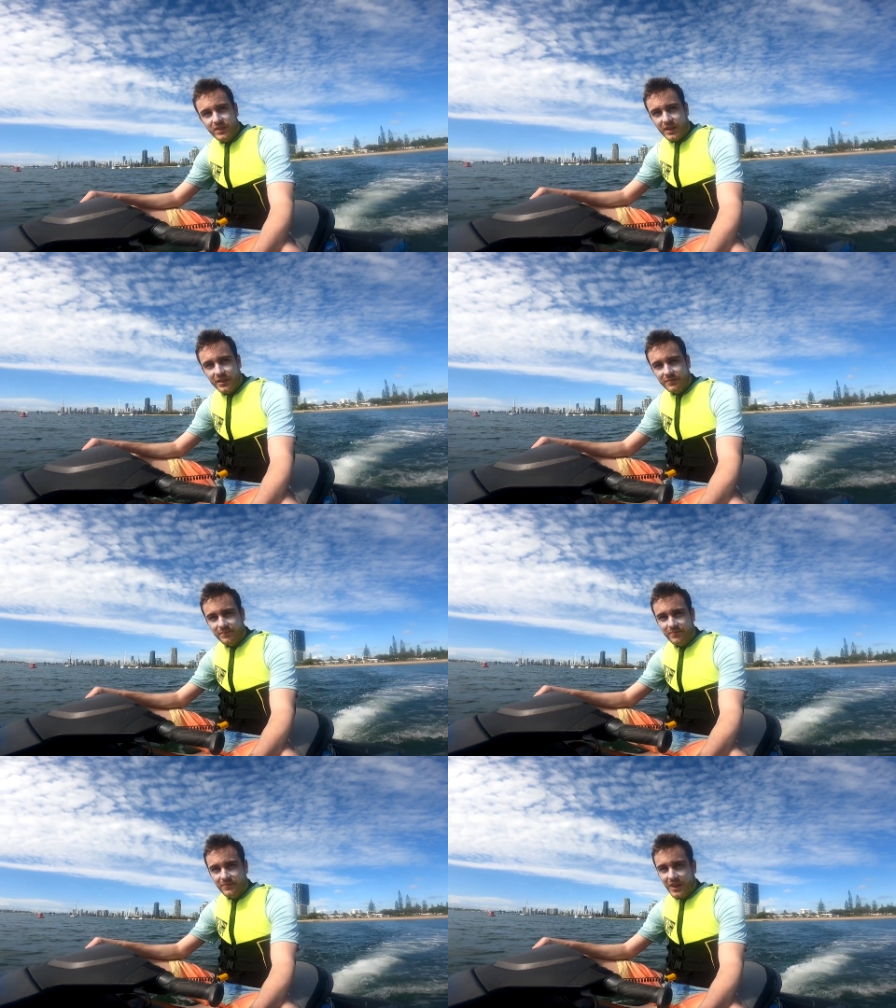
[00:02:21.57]
Like,
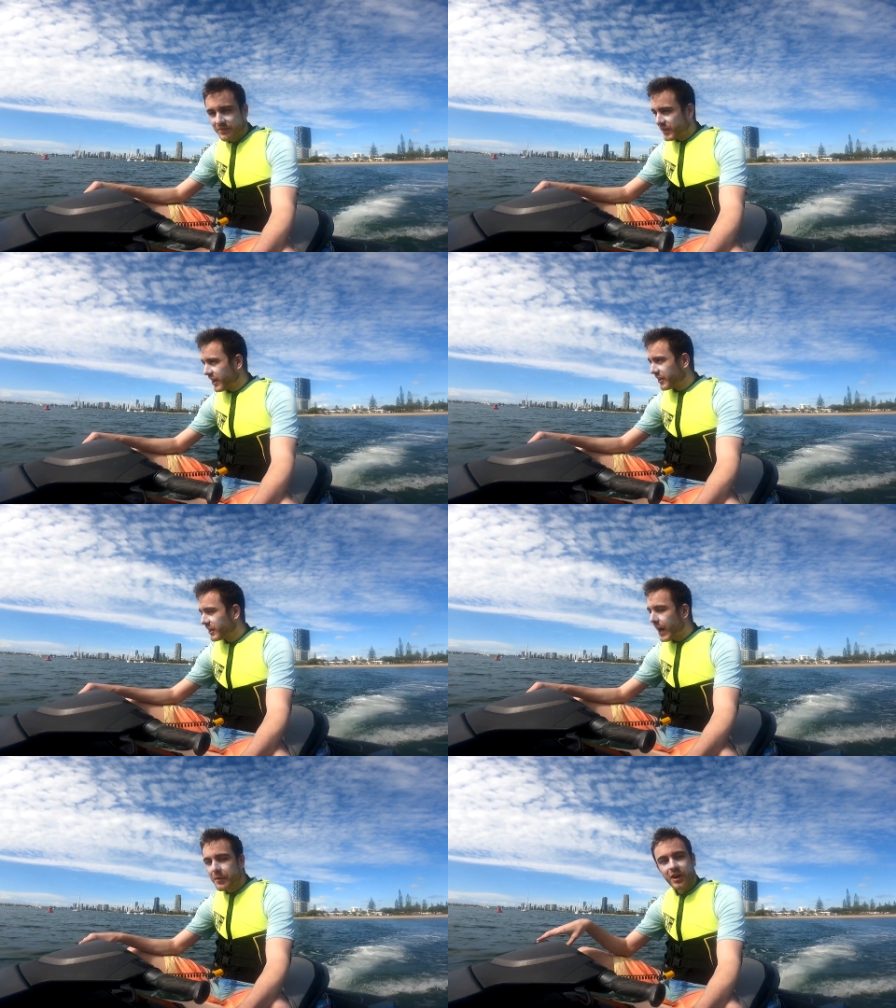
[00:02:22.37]

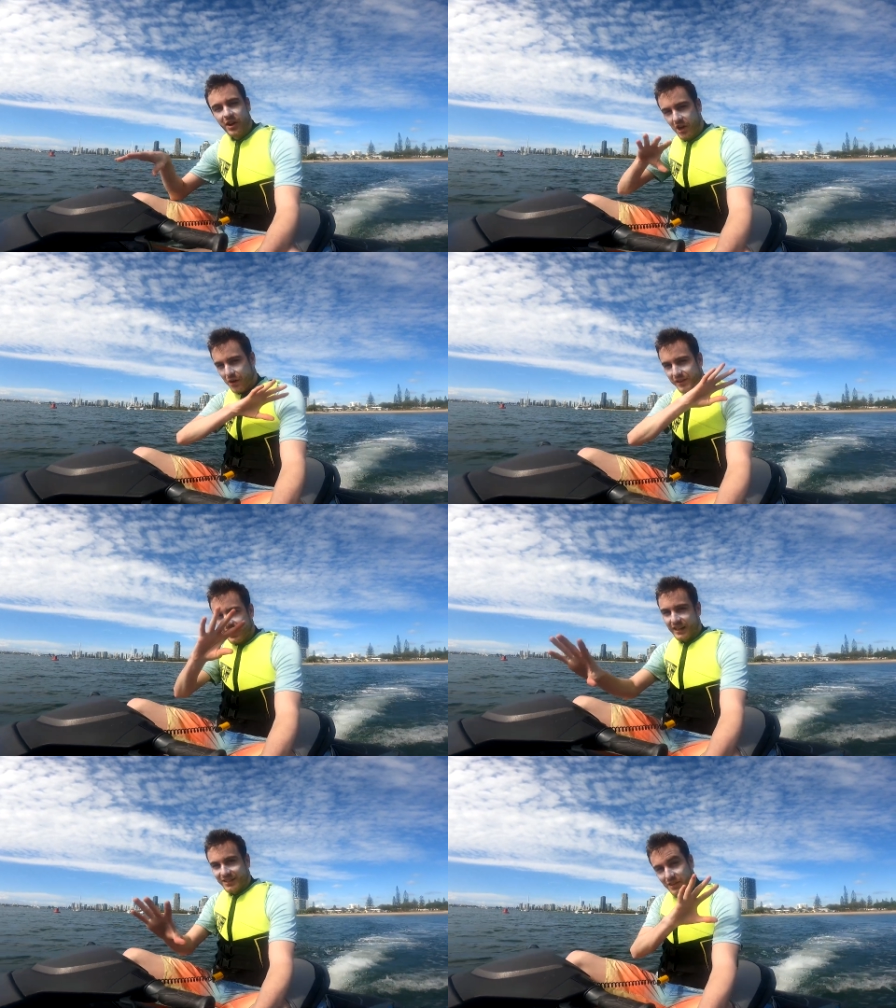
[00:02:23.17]
yeah. I'm not going to go
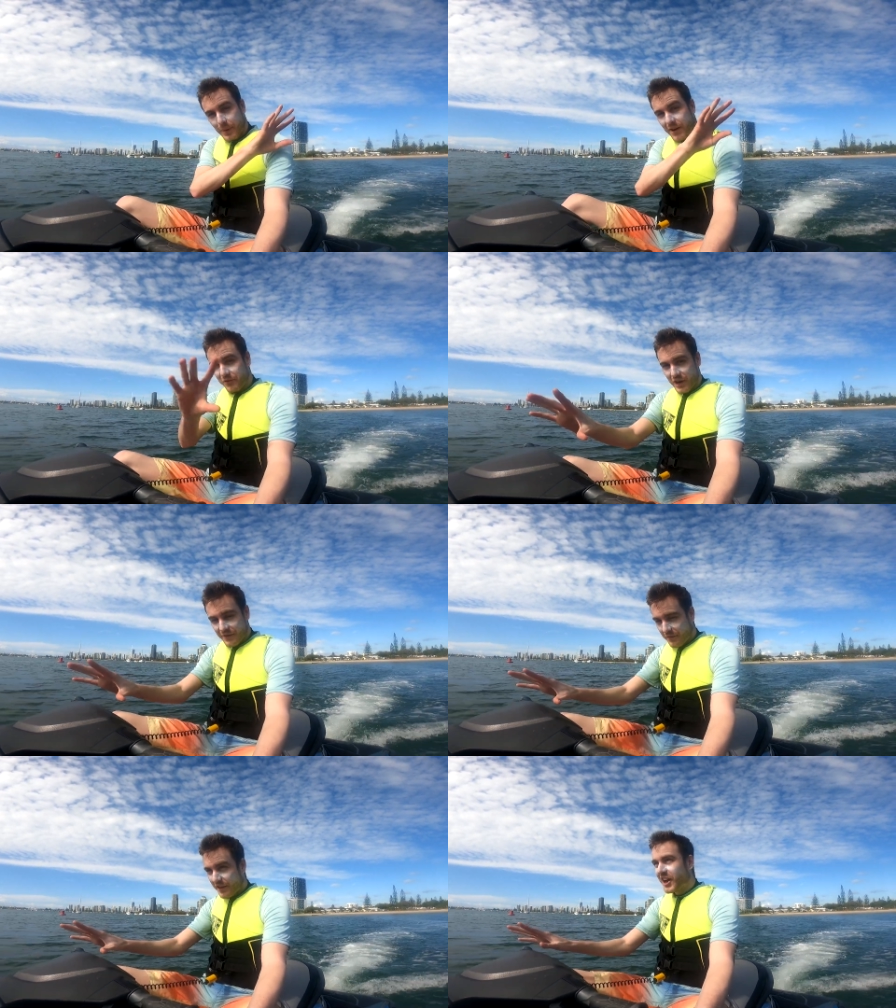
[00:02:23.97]
into that. That's a debate for
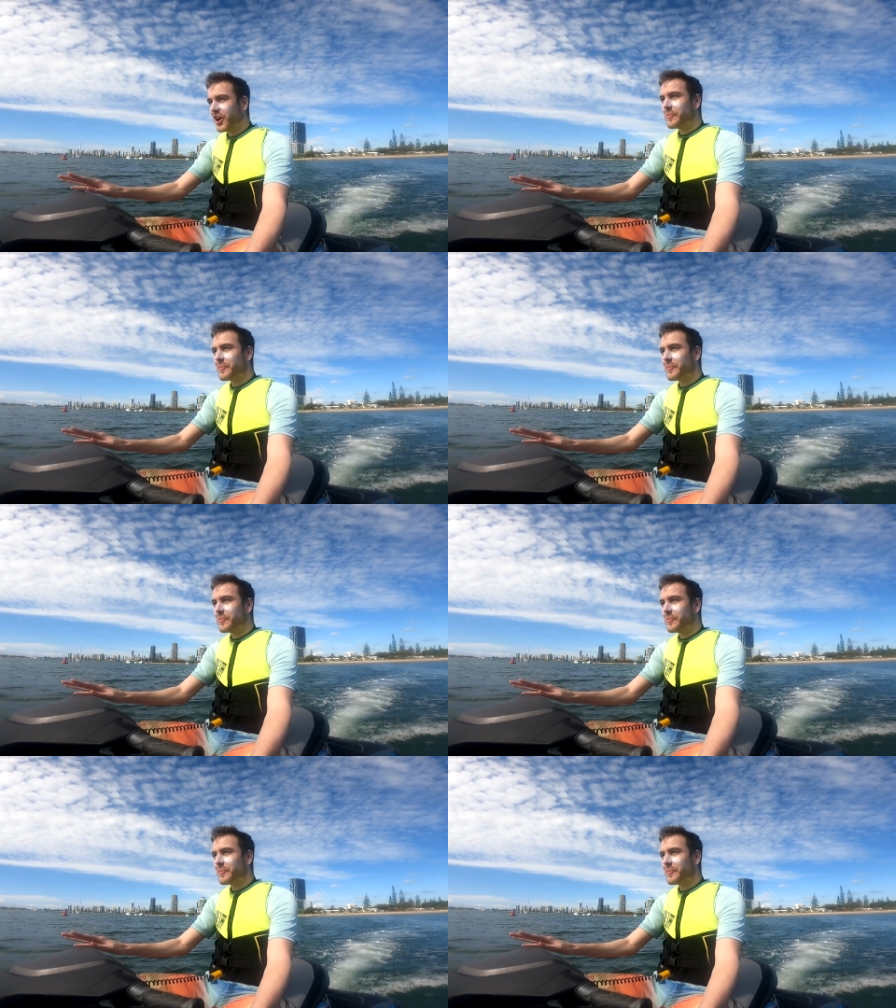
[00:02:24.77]
another video,